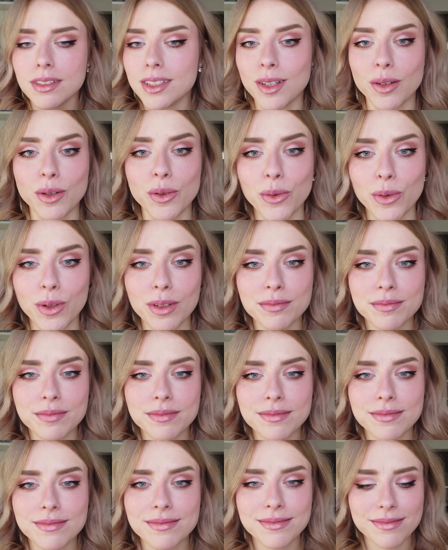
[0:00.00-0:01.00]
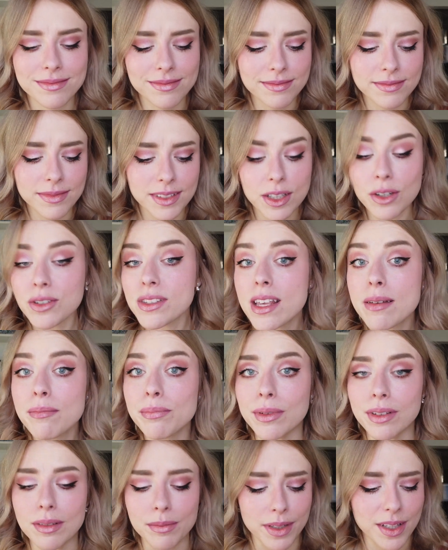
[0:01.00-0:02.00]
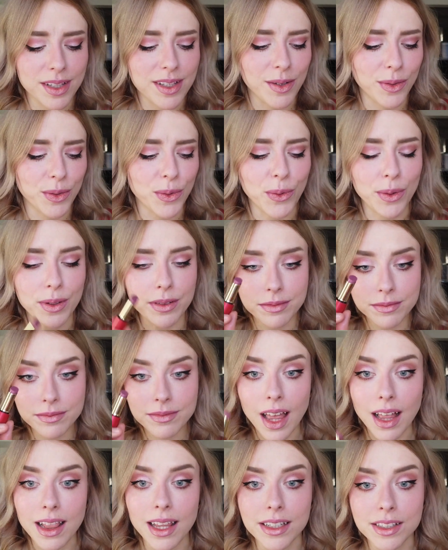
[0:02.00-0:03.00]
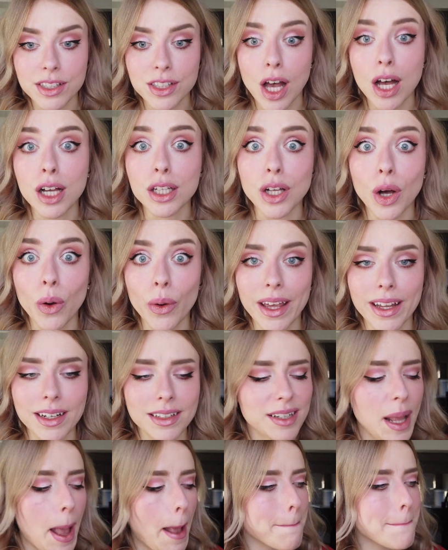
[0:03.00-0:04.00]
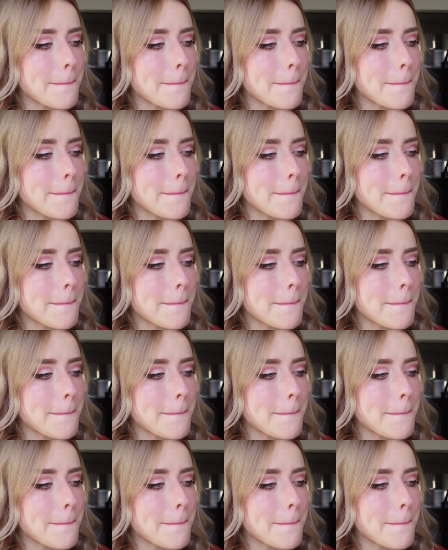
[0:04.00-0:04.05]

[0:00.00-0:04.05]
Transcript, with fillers: So cool. So simple, but so cool. Let's uh, go in.